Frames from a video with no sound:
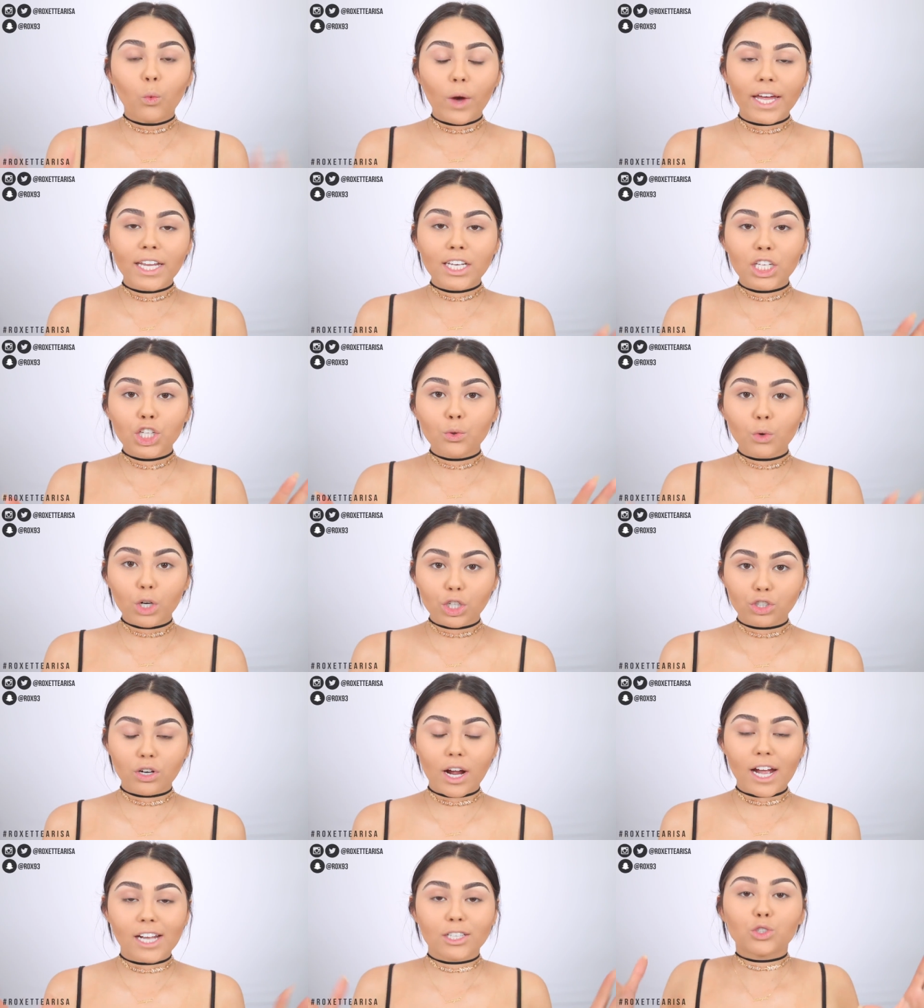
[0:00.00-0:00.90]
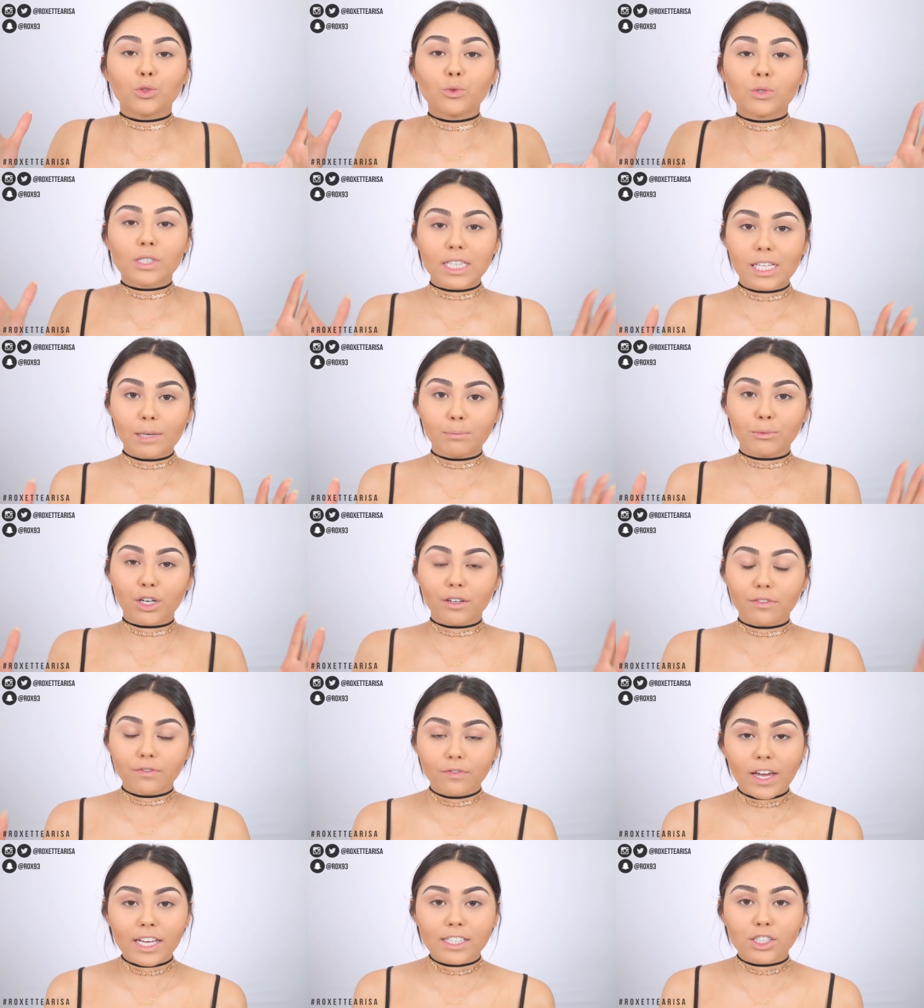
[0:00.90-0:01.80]
When you are trying to slim your
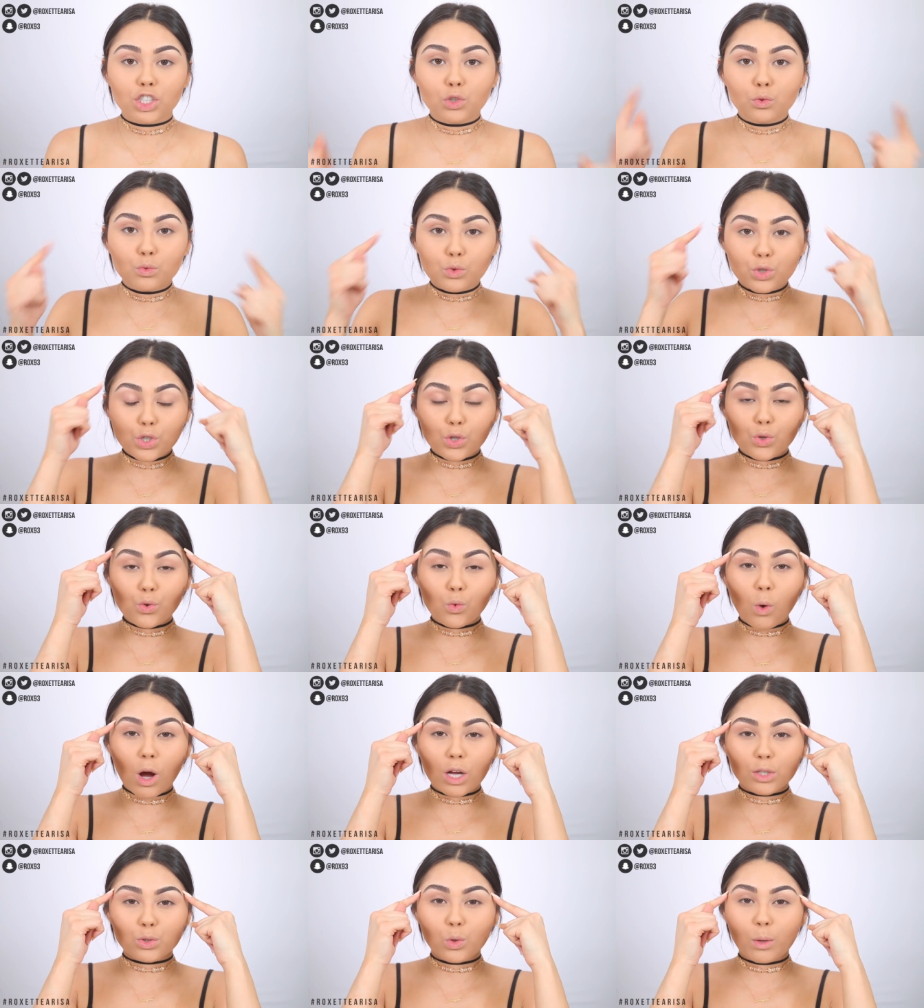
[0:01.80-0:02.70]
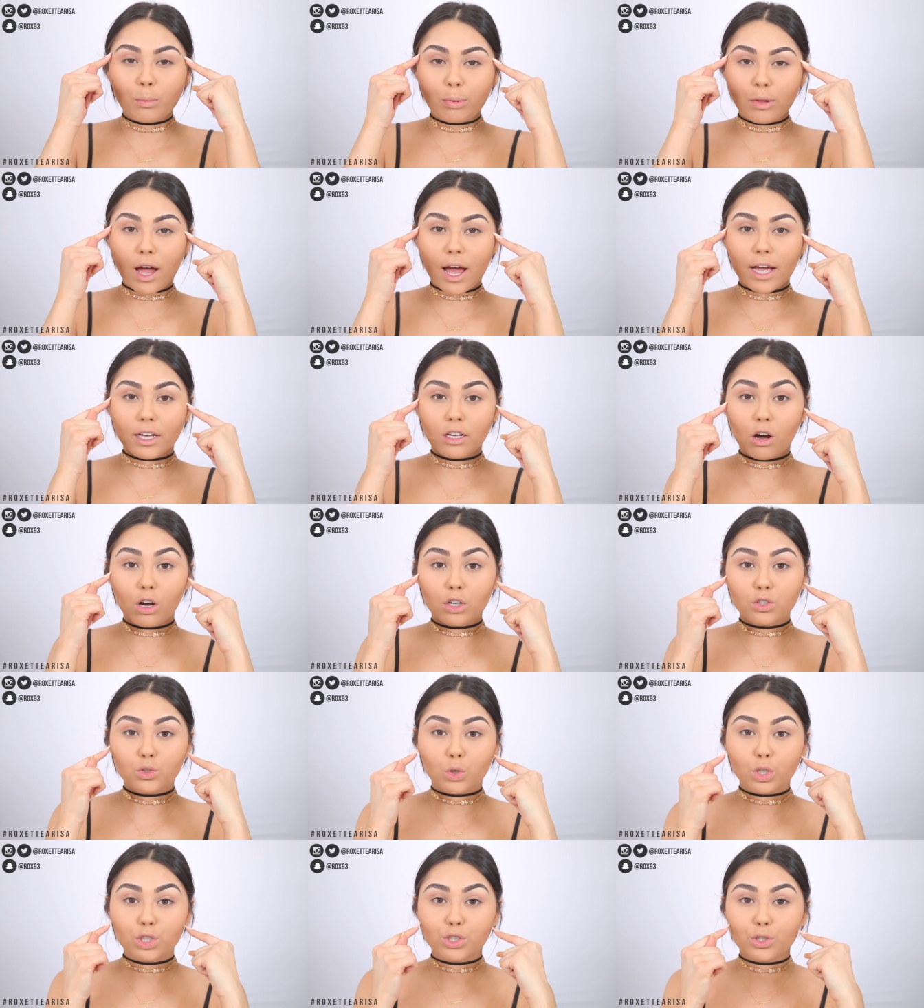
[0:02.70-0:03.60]
face, you do want to apply
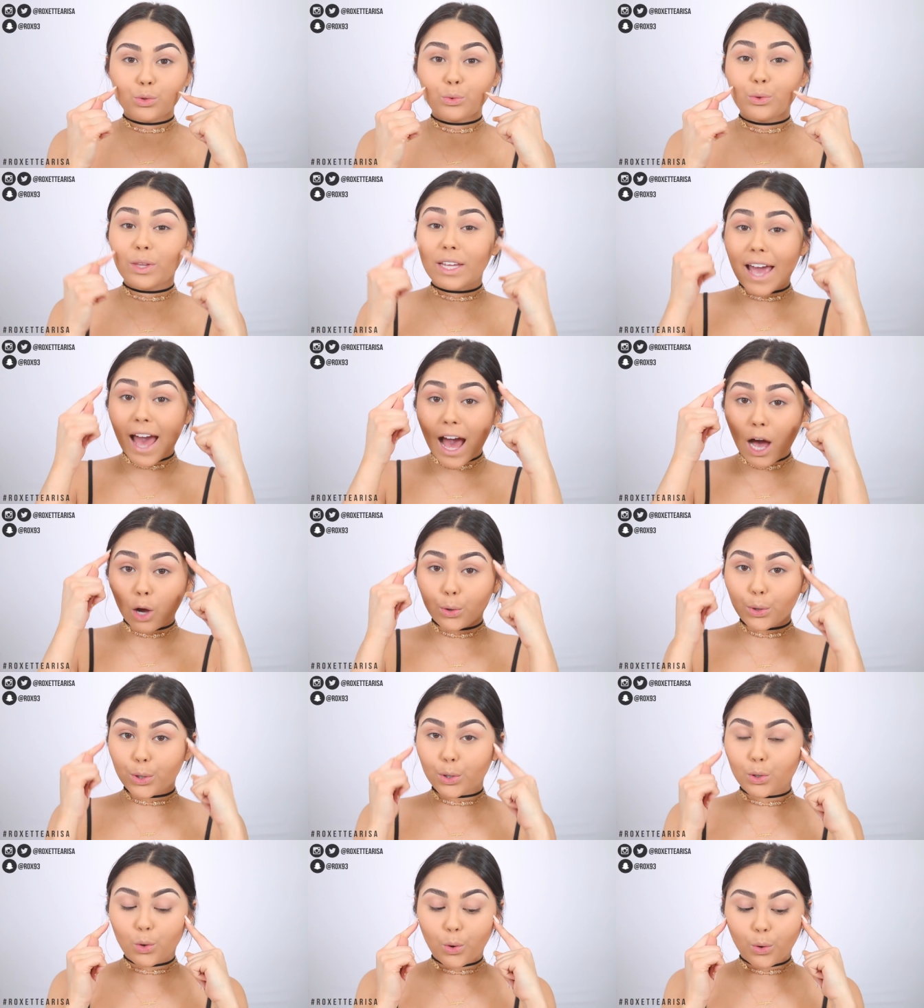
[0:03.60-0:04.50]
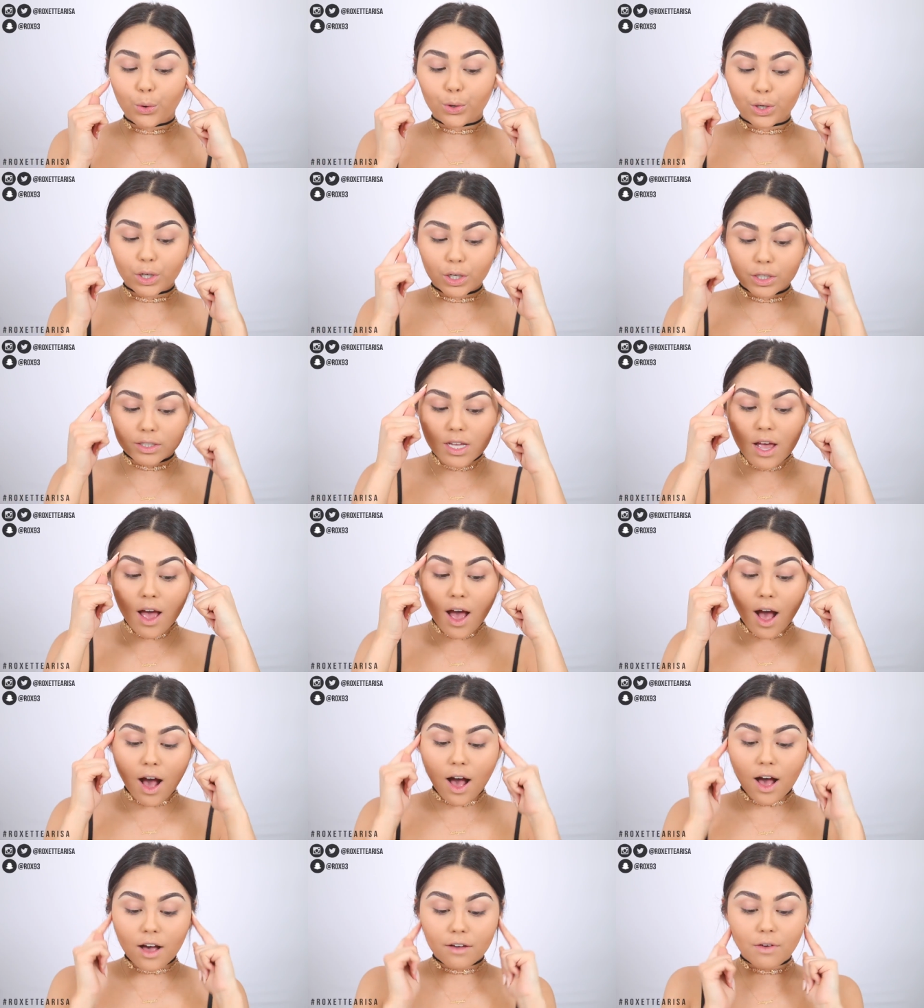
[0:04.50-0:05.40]
contour to the outer corners
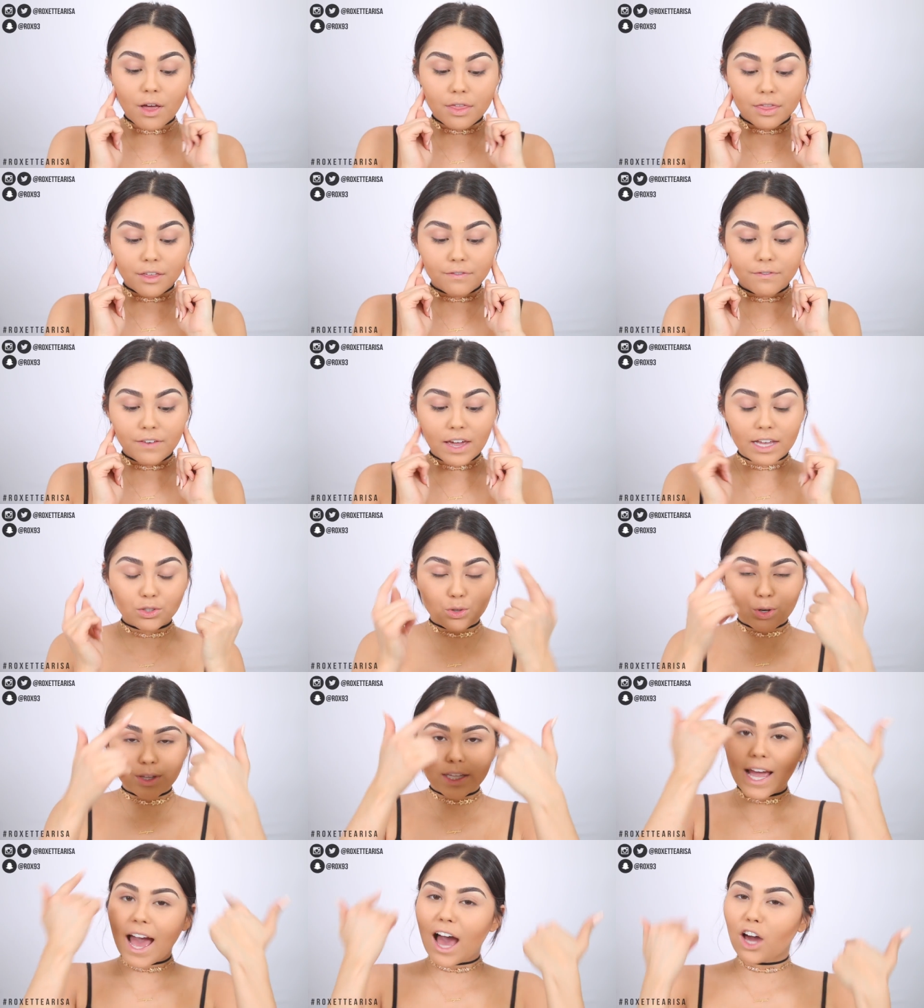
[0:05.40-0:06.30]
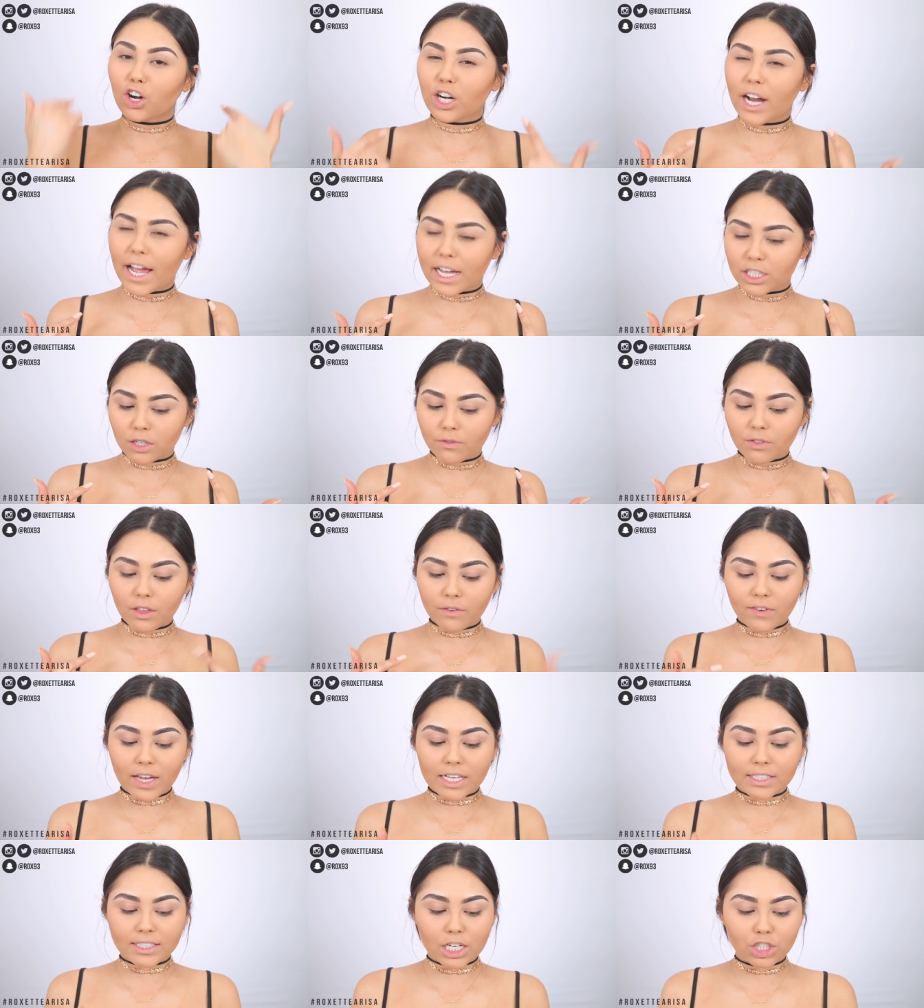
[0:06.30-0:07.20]
of the face, or the outer edge of the
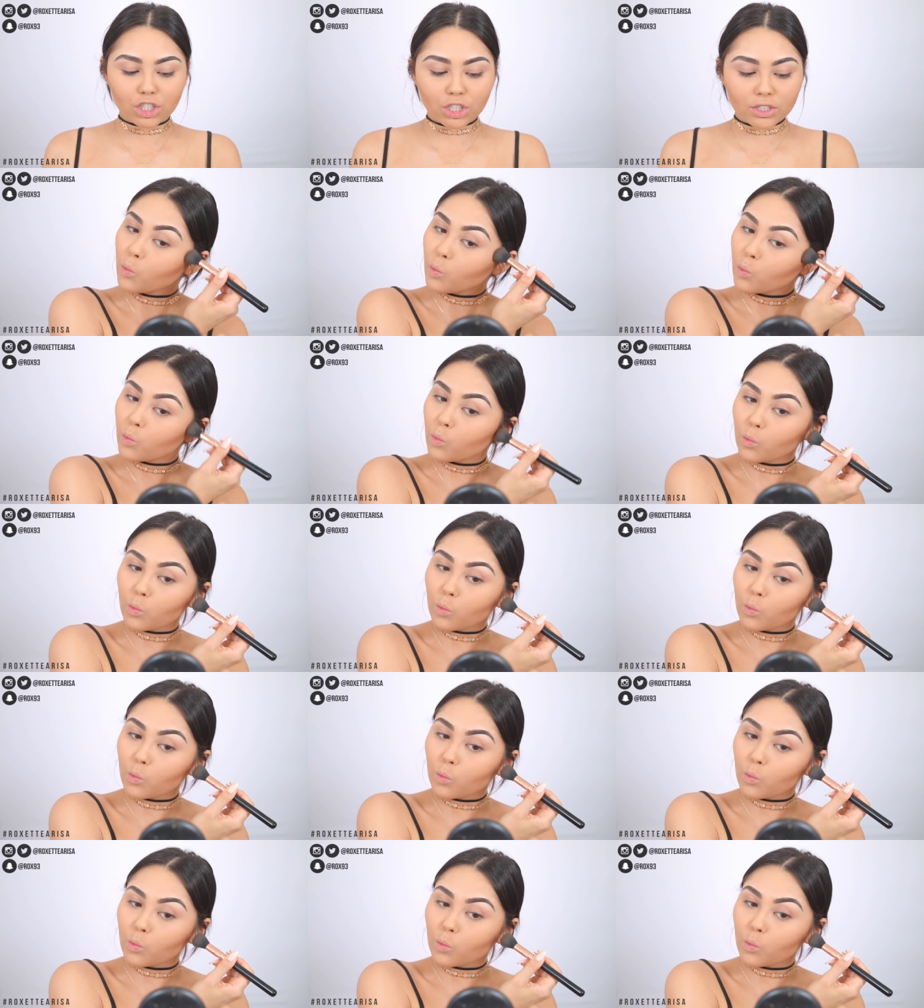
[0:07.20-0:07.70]
face, I should say.